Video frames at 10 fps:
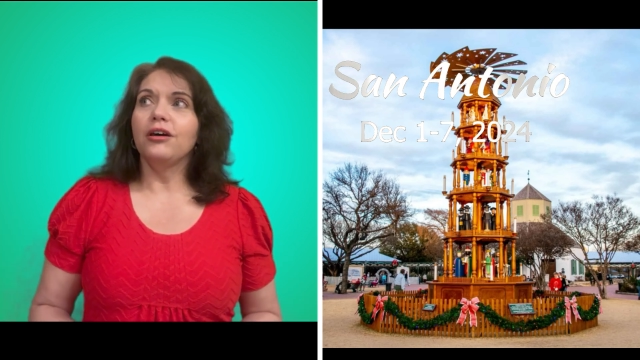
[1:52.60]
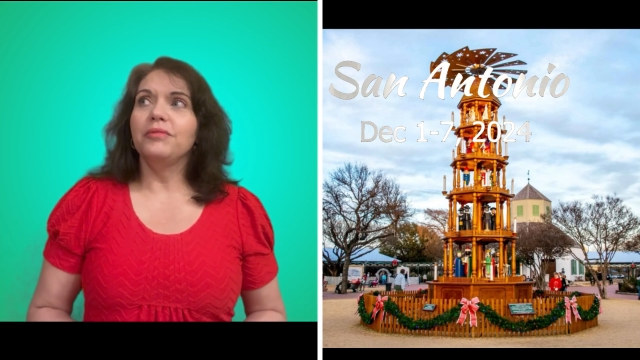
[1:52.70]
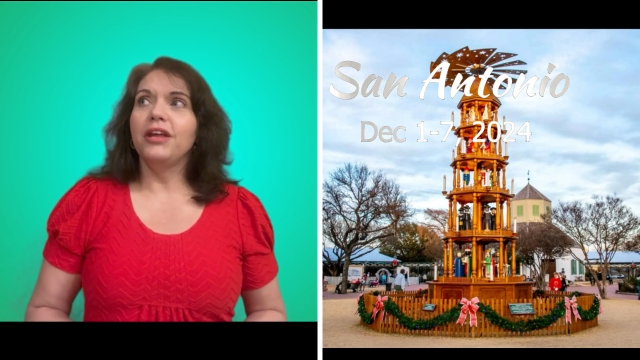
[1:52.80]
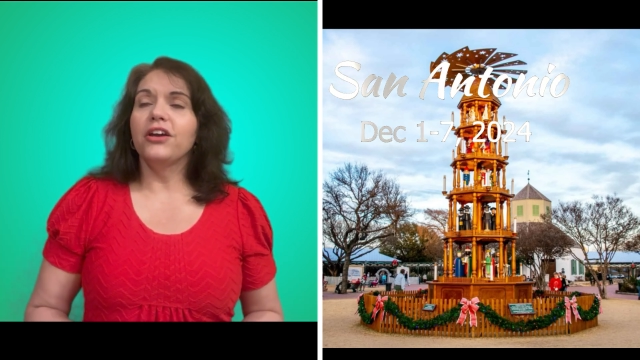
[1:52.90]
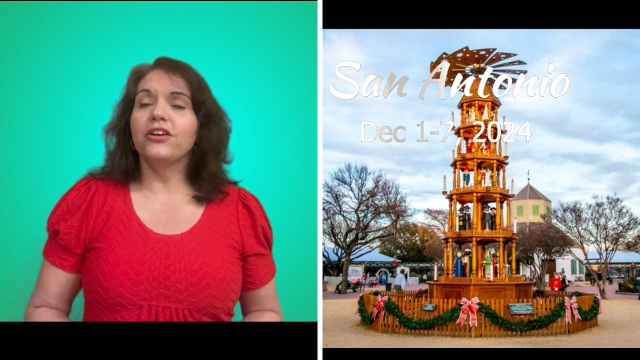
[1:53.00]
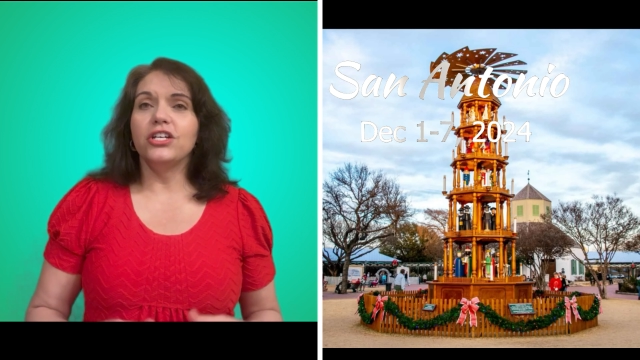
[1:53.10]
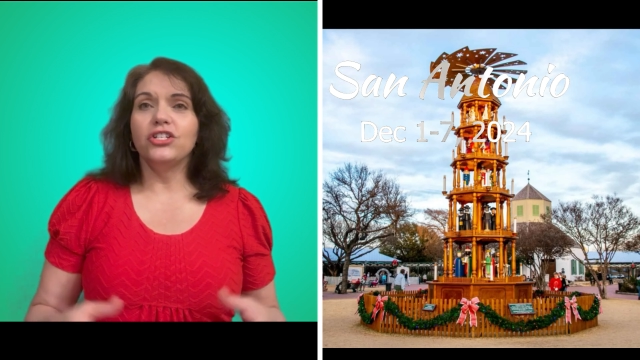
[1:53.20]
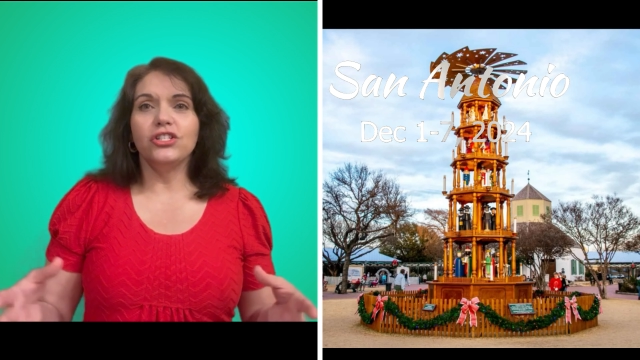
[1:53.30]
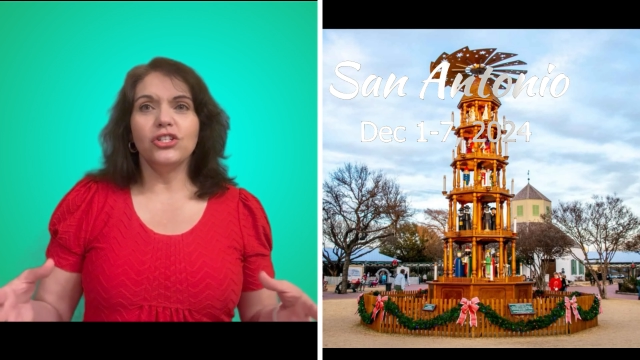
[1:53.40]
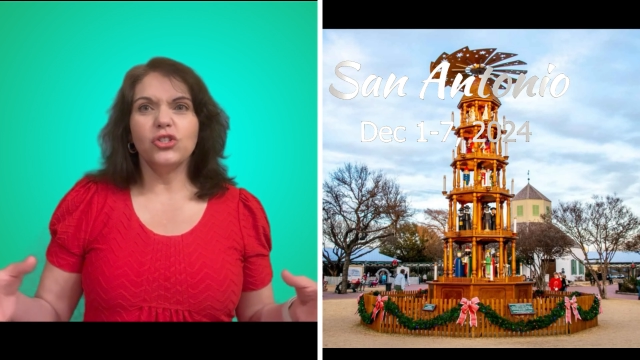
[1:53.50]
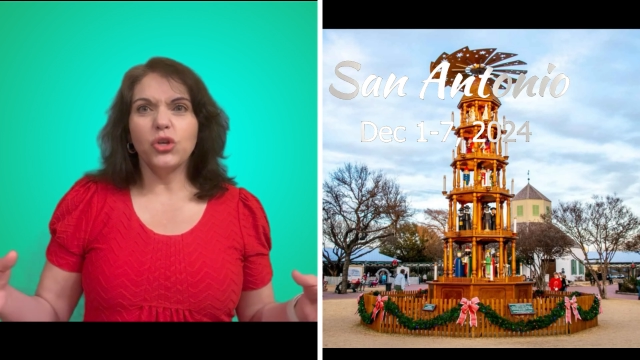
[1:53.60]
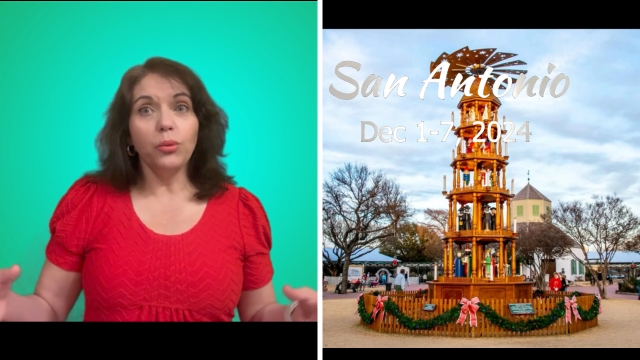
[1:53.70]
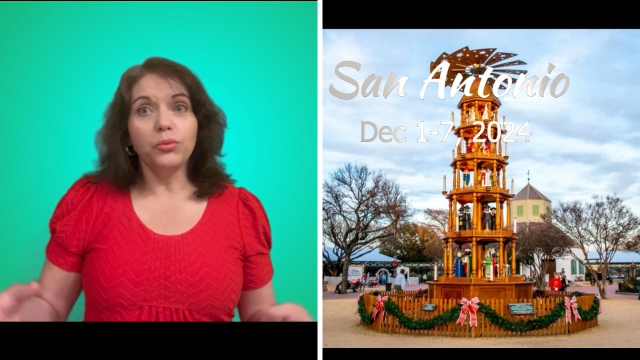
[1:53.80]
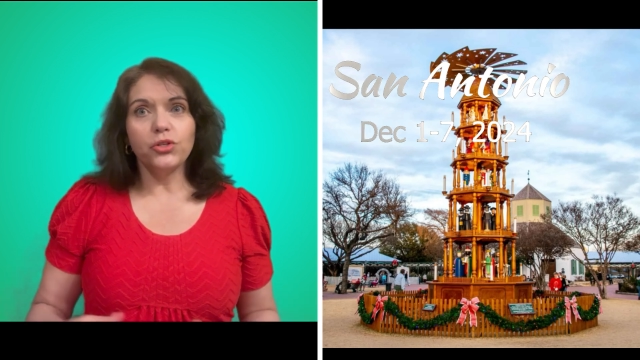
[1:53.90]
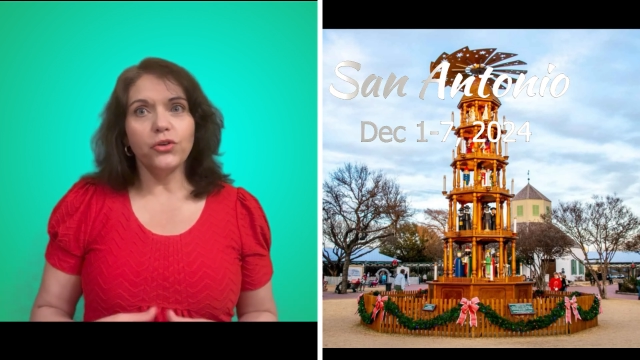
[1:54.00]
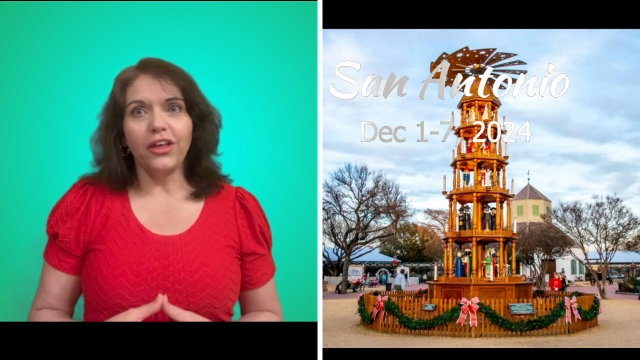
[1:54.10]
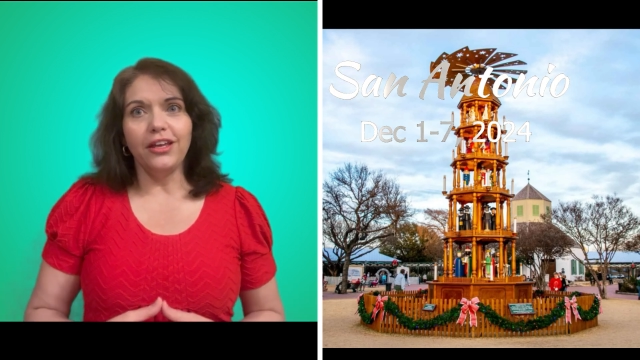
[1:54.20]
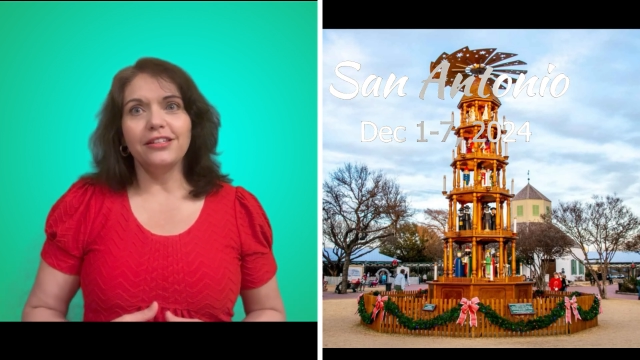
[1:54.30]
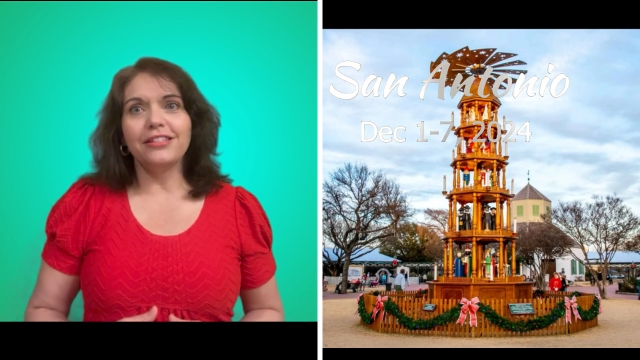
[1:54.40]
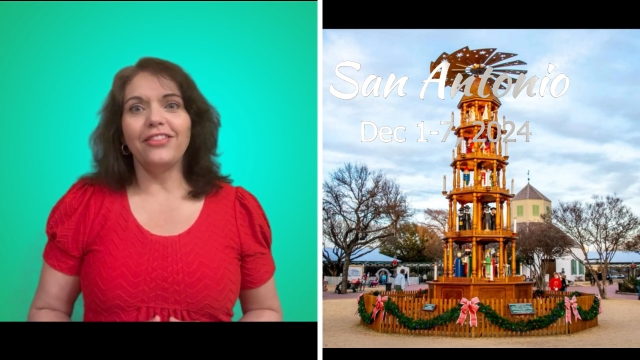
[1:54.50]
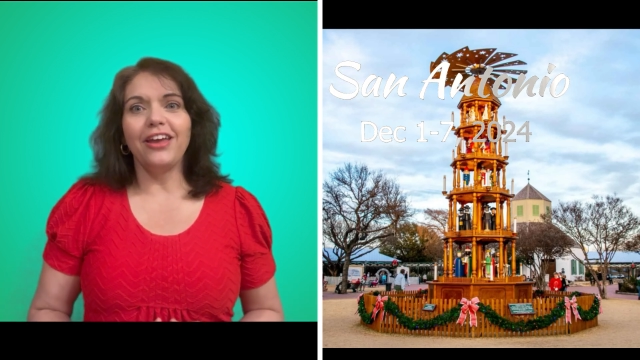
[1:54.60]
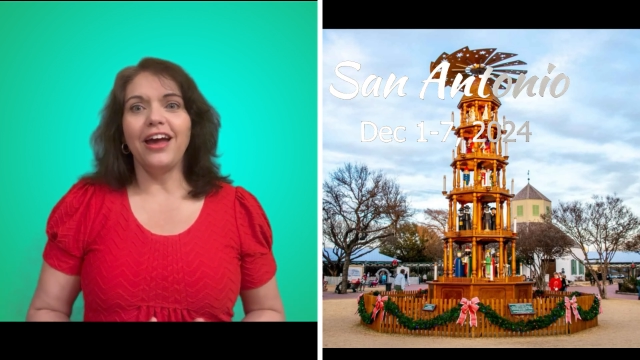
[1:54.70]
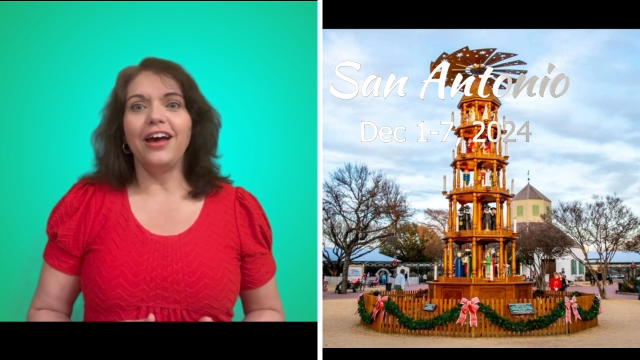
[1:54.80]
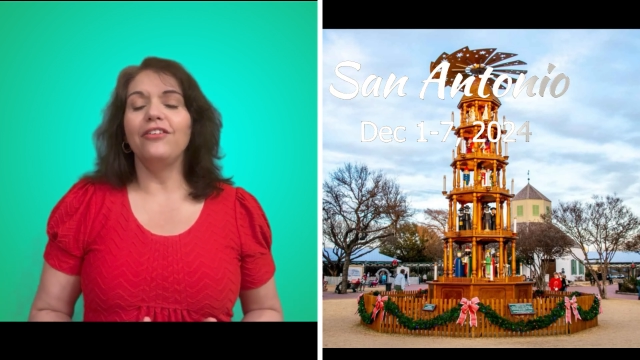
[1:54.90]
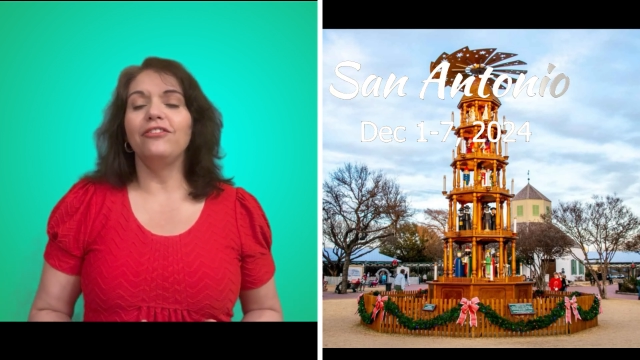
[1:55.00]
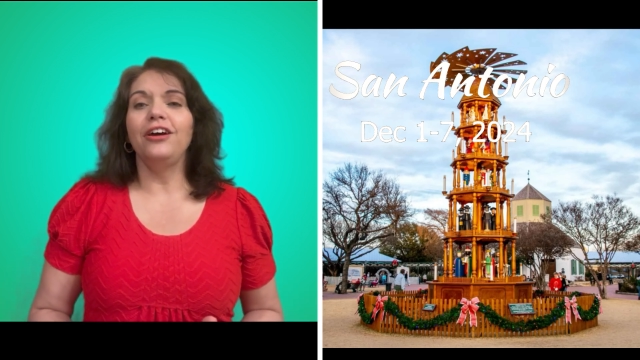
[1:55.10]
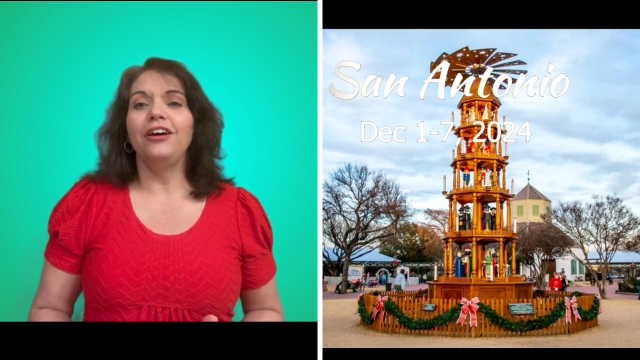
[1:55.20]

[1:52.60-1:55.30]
decorations and sculpture things that they have